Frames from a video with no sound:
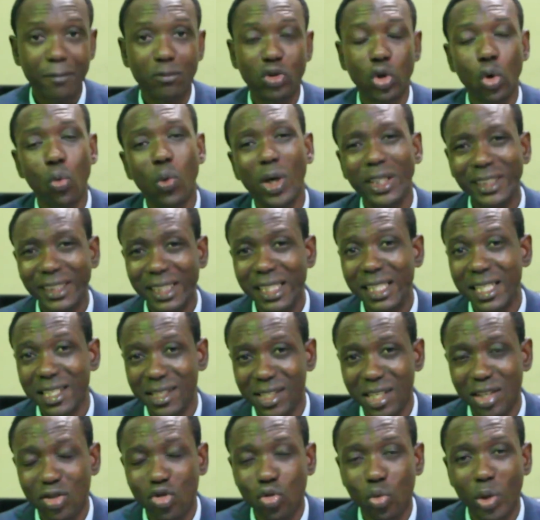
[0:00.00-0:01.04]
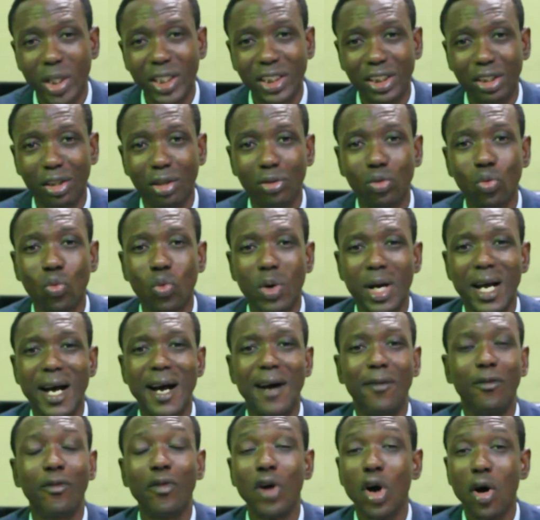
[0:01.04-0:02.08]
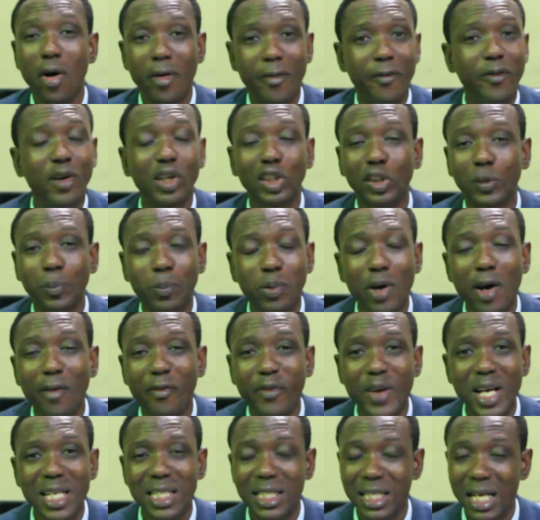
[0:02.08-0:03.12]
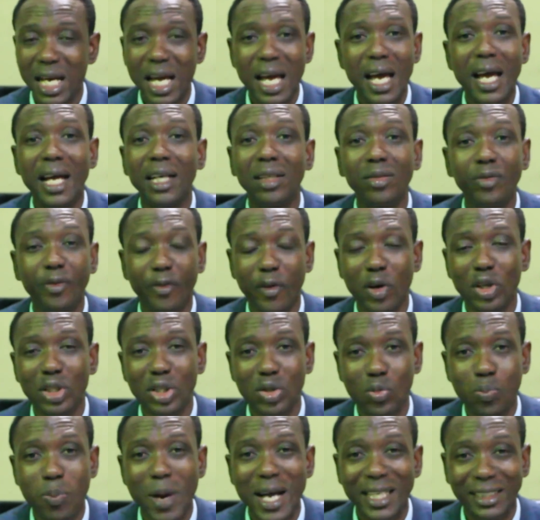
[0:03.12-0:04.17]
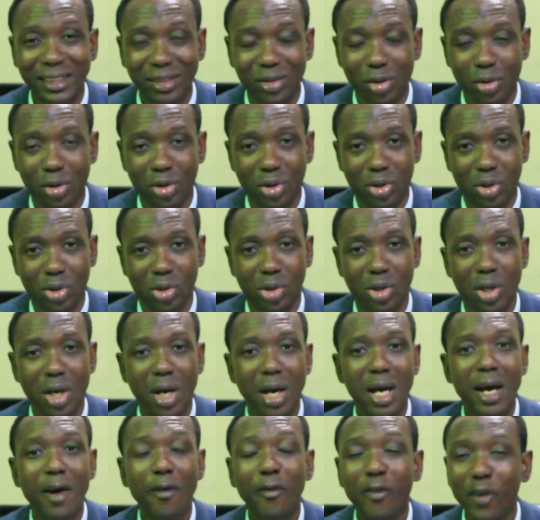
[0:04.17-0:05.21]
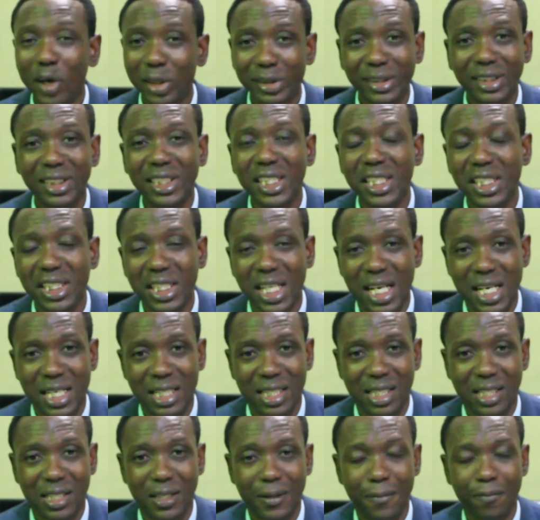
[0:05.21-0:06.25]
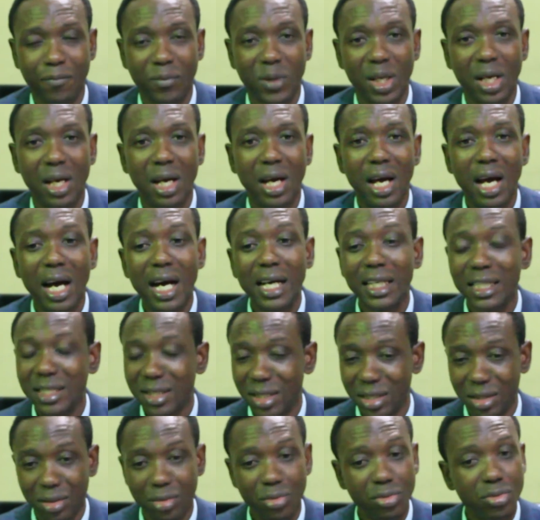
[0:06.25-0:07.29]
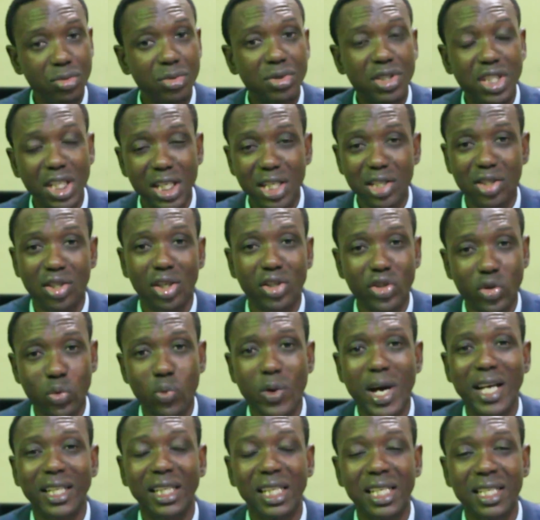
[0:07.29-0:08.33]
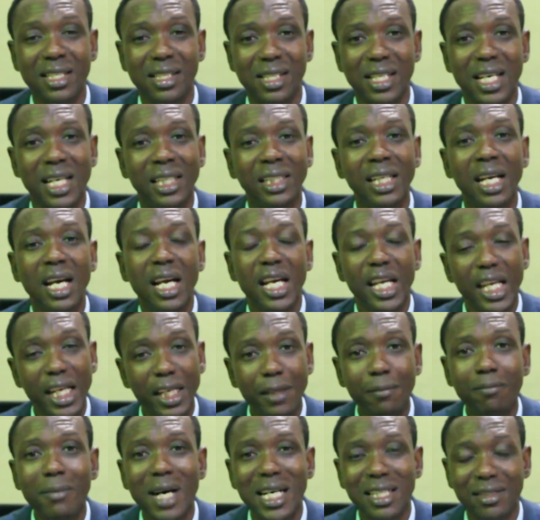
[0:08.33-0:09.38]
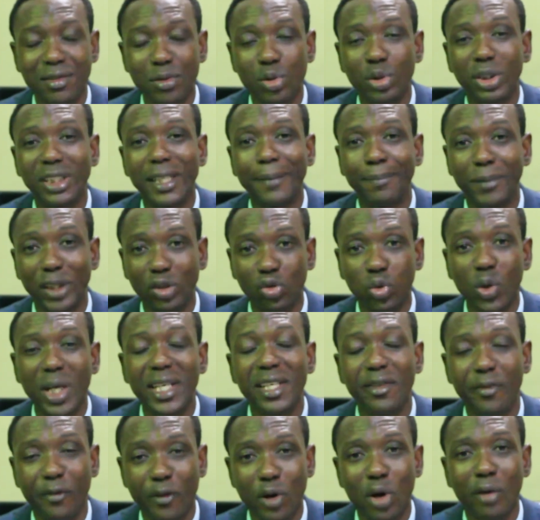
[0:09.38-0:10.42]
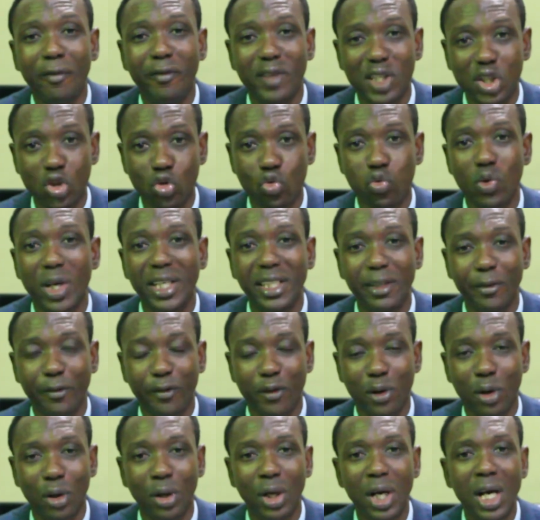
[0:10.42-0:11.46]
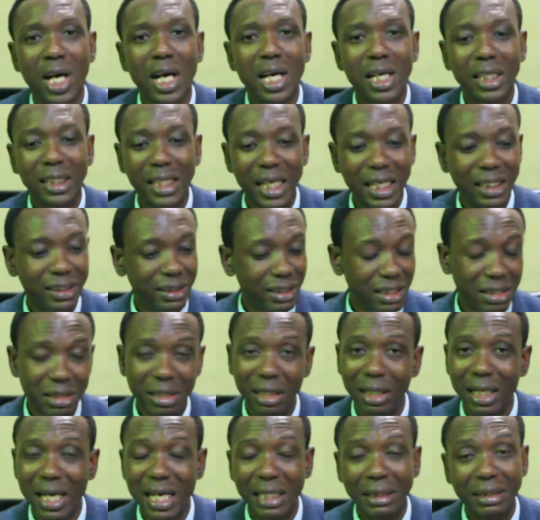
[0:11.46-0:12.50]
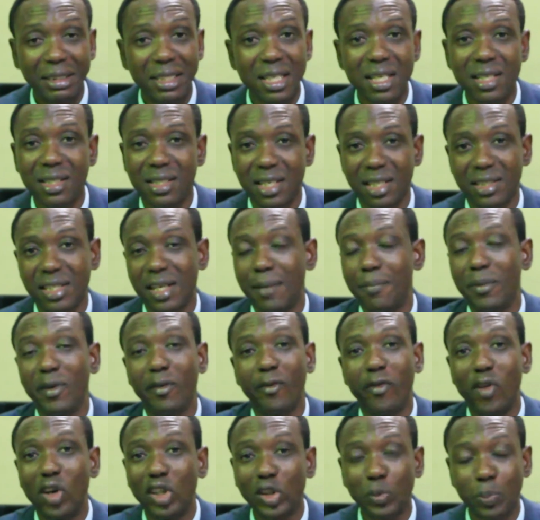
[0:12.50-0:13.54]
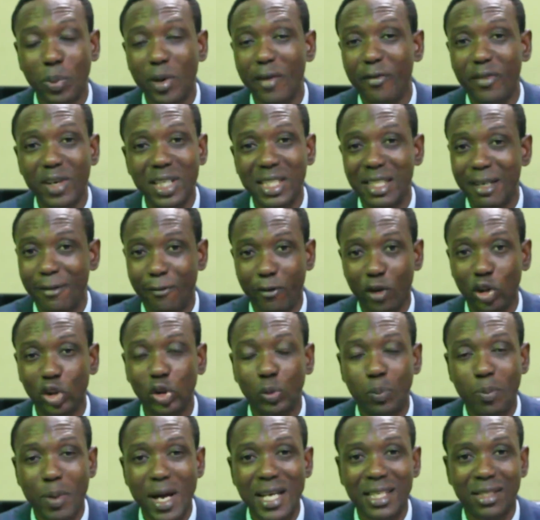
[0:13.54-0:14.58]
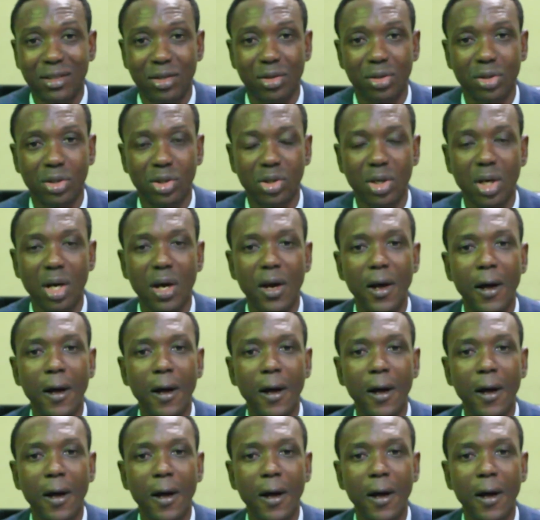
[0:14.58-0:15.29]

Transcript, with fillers: To worsen the situation, we have false prophets and false pastors, false teachers, as Jesus rightly said in Matthew chapter 24, verse 24, that in the last days there shall be false prophets and false pastors,